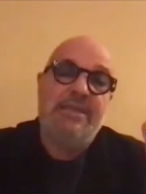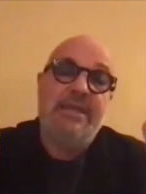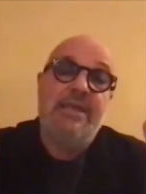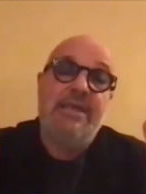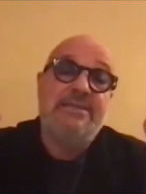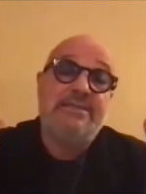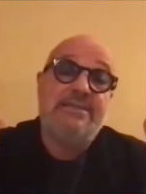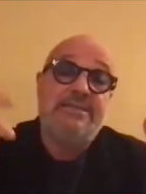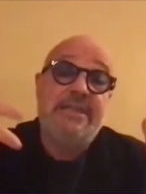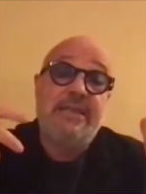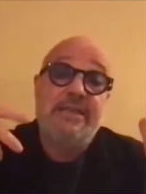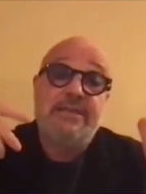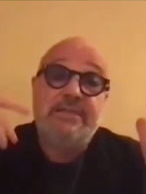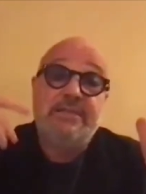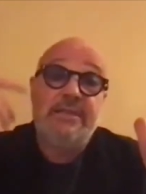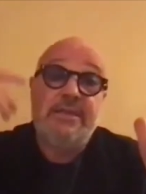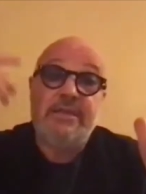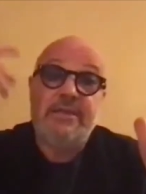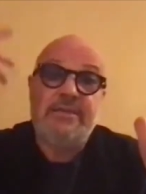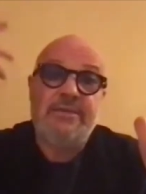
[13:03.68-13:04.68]

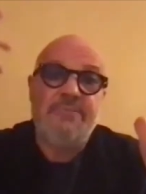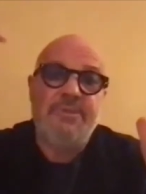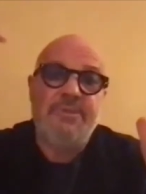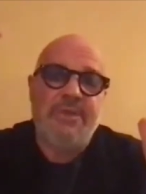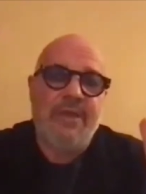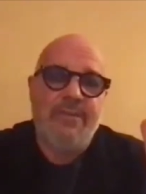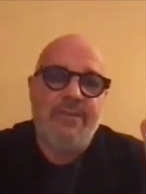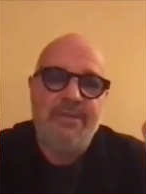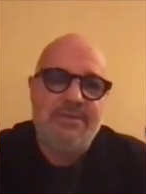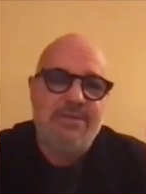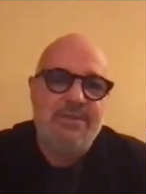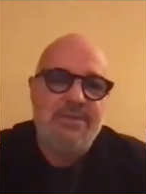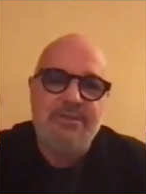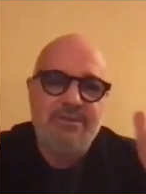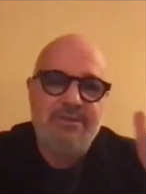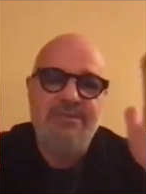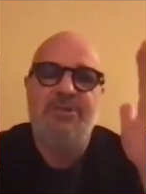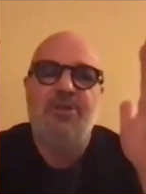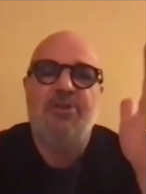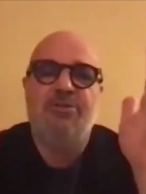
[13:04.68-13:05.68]
aesthetic, and
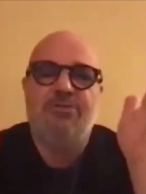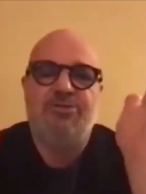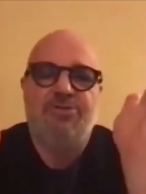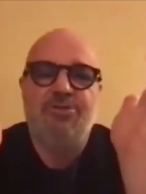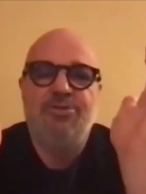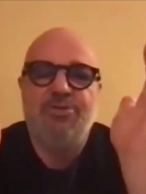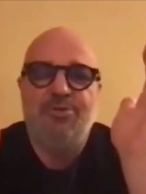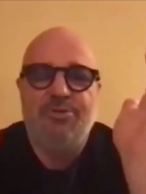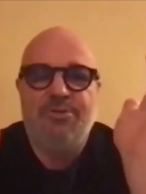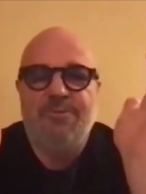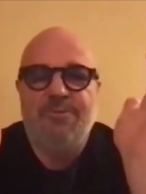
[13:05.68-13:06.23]
it's not true.